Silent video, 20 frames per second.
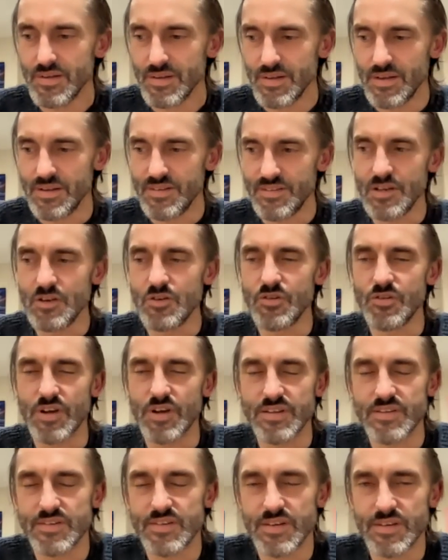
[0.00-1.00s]
It's
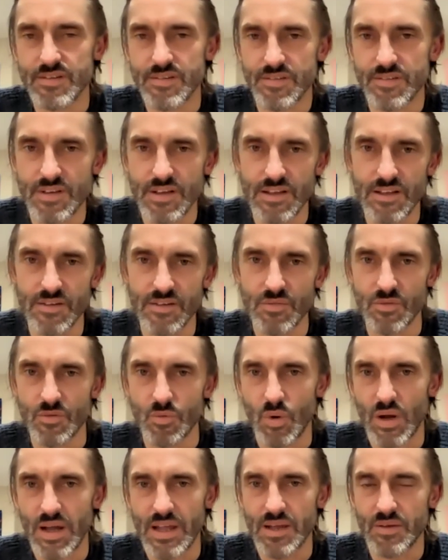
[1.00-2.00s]
interesting to see the
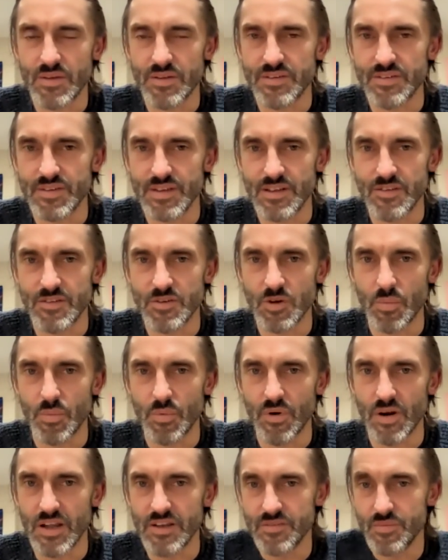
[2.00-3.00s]
way it's
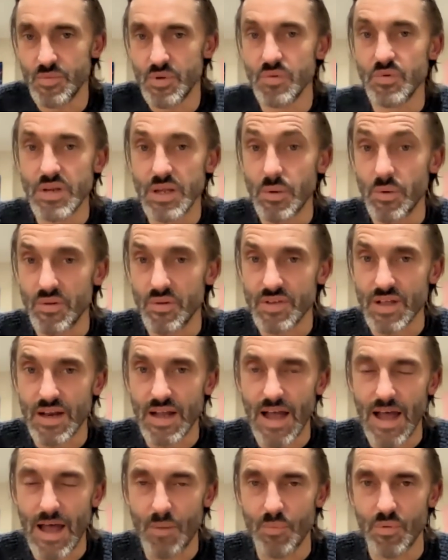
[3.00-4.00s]
operating. We all knew it was going to
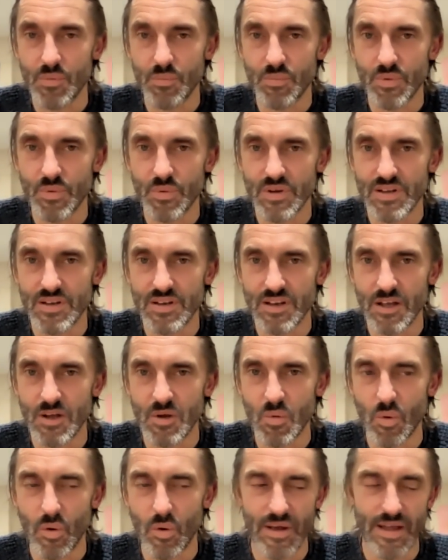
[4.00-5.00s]
happen, but we didn't know
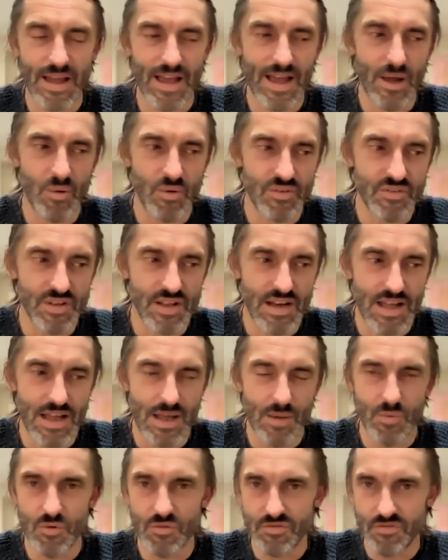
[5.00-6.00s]
quite how it was going to
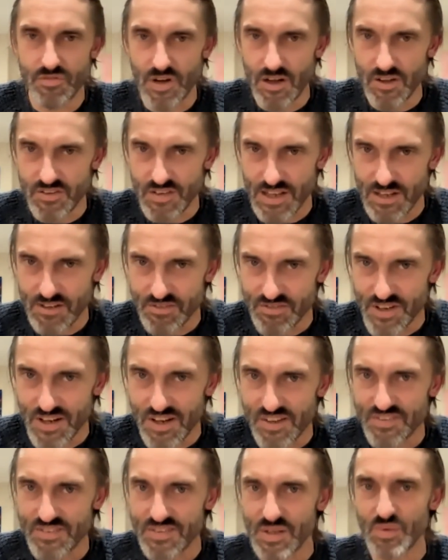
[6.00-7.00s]
happen, or how
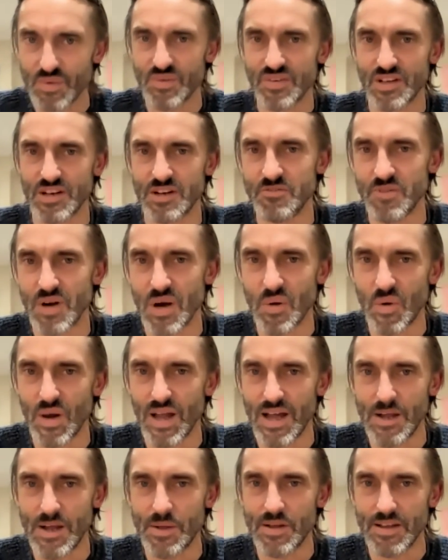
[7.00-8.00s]
fast it was going to roll
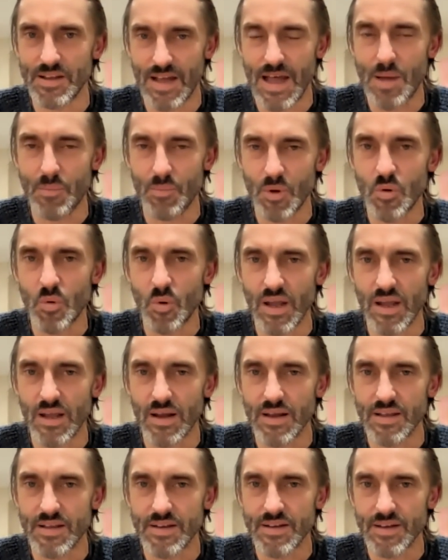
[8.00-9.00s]
out. And it happened
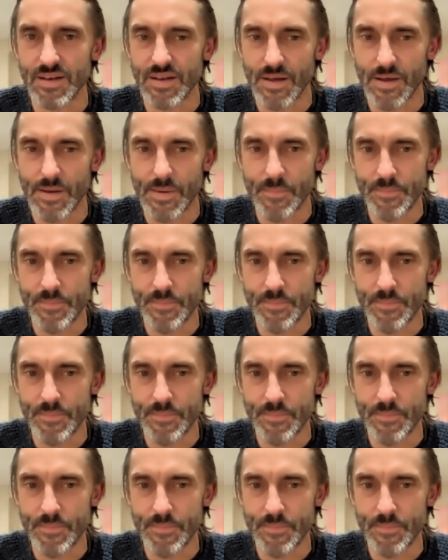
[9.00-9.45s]
quickly, didn't it?